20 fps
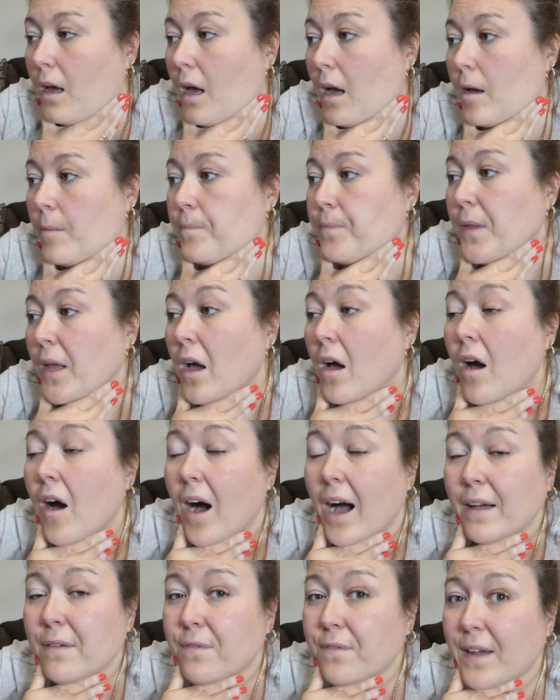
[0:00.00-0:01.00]
Um,
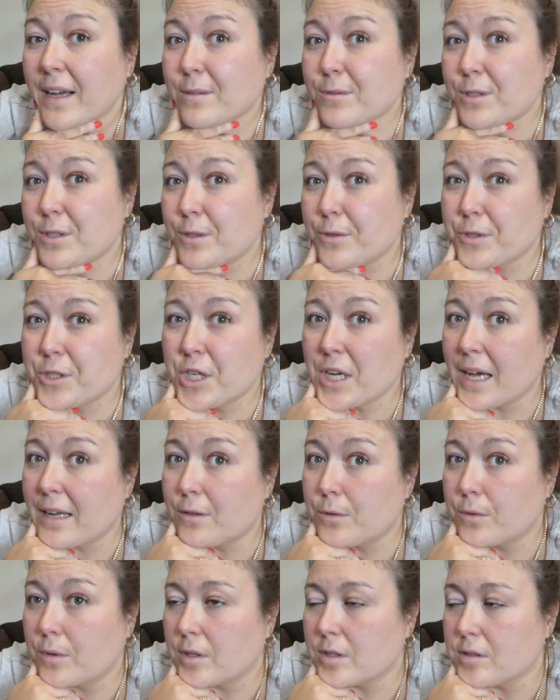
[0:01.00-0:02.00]
I found a new
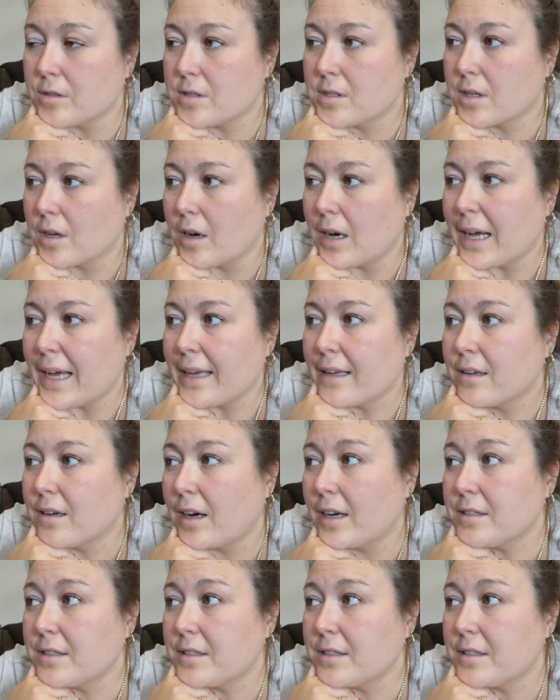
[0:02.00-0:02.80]
channel on Sky.